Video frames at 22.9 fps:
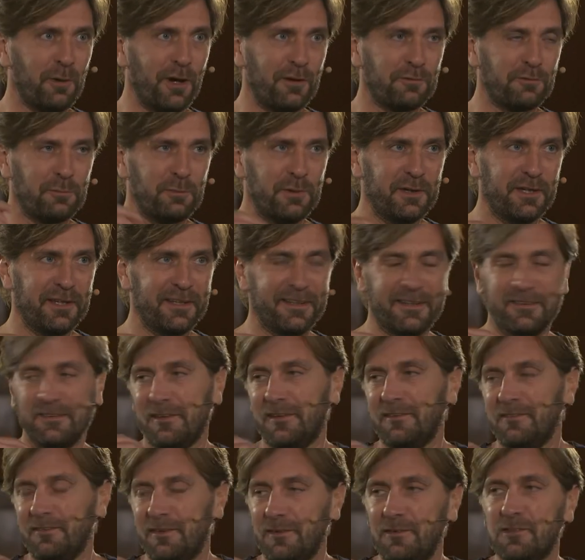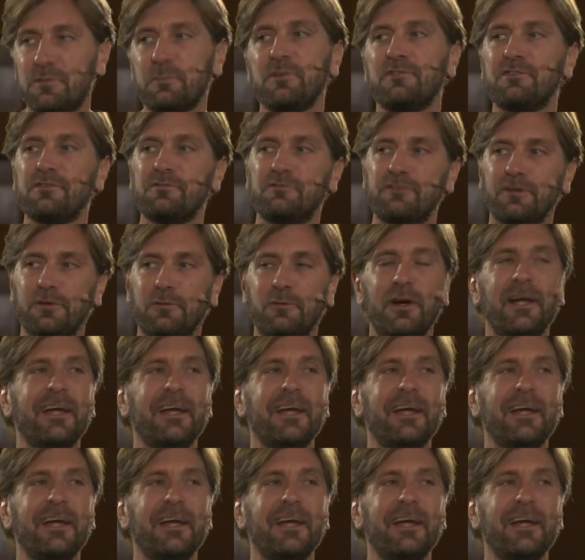You have to be in a very specific